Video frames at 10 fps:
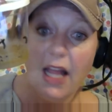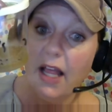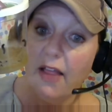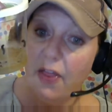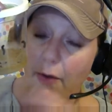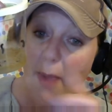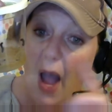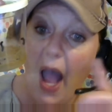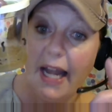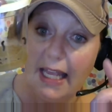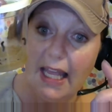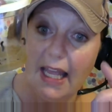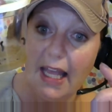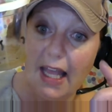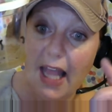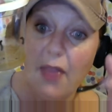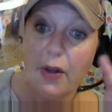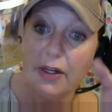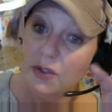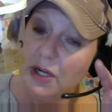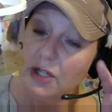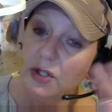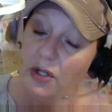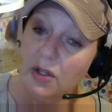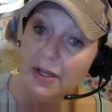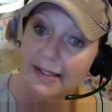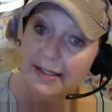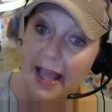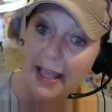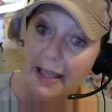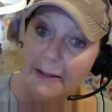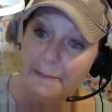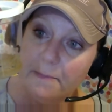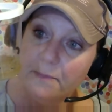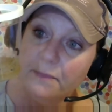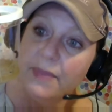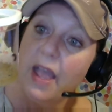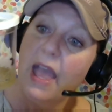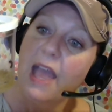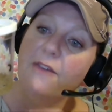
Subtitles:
their body and their structure looks like. If